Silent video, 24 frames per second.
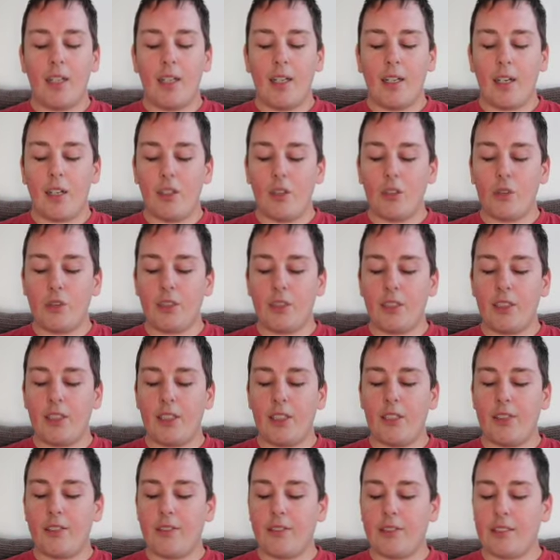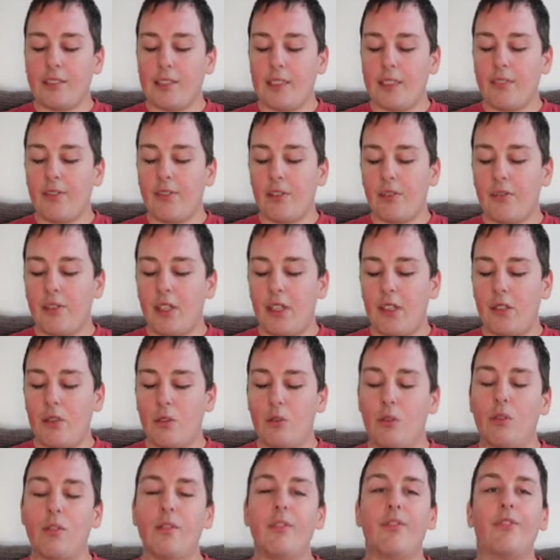I also used the other
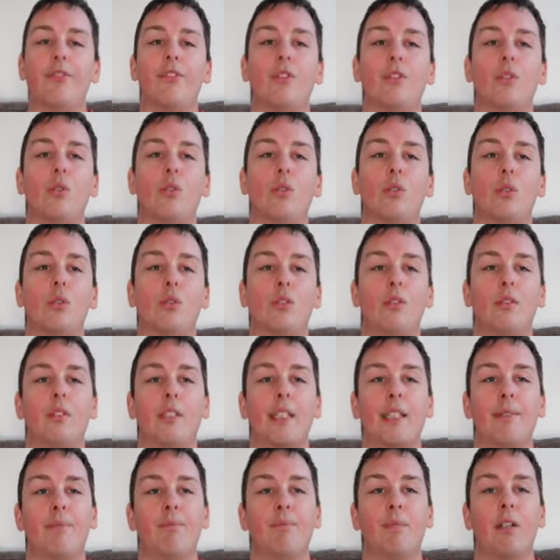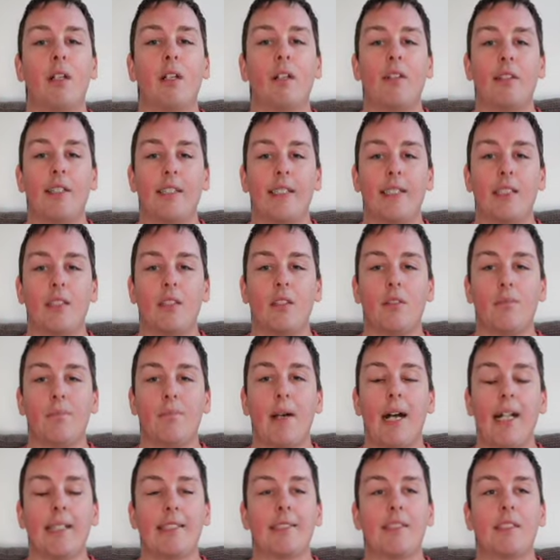roll for in my
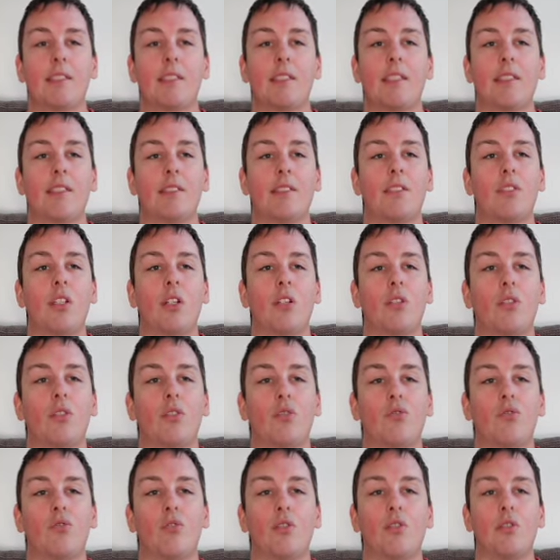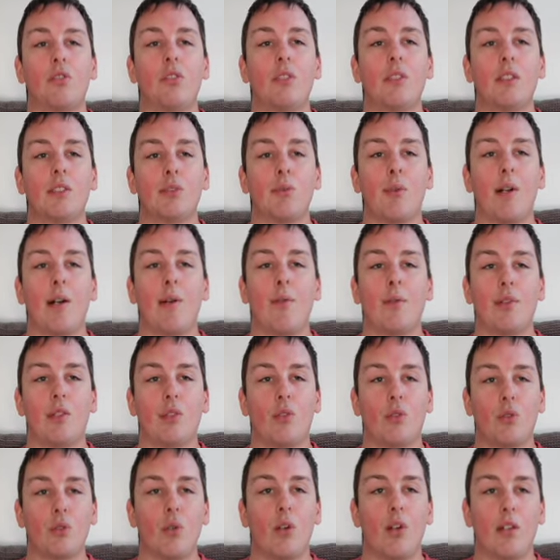pants and socks drawer as well, which
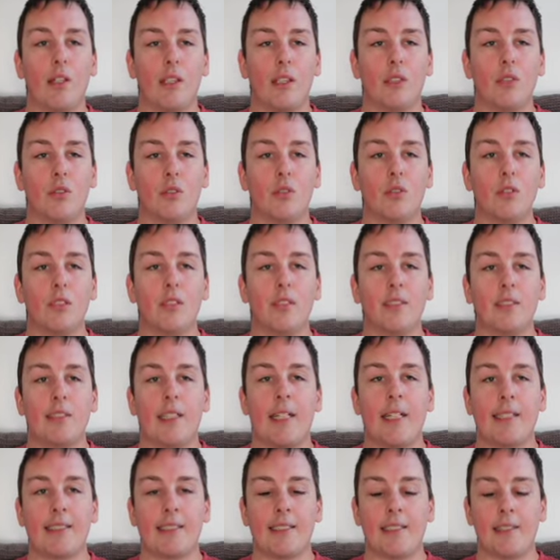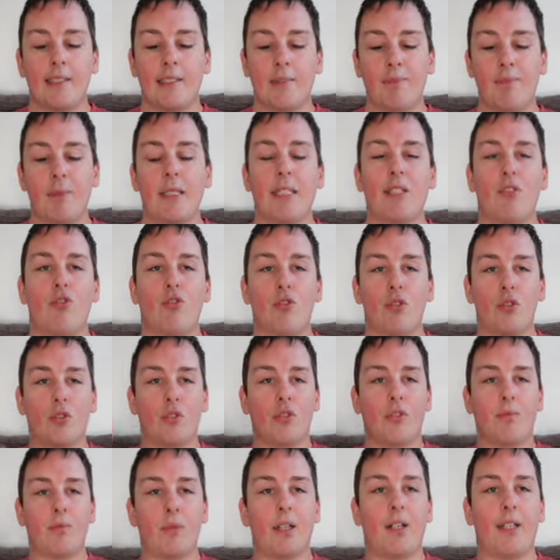was quite good, as there's a big drawers
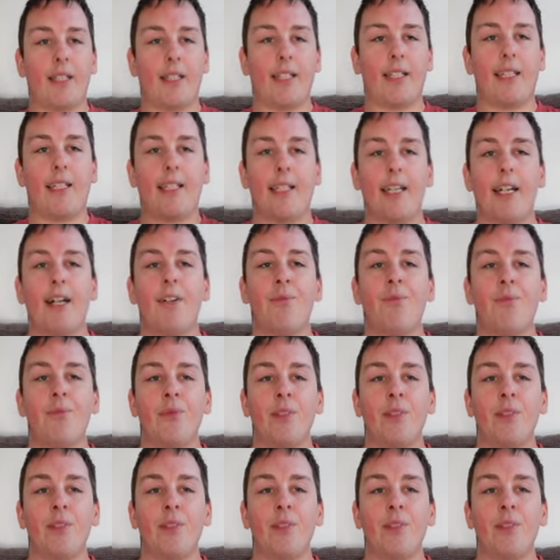from IKEA,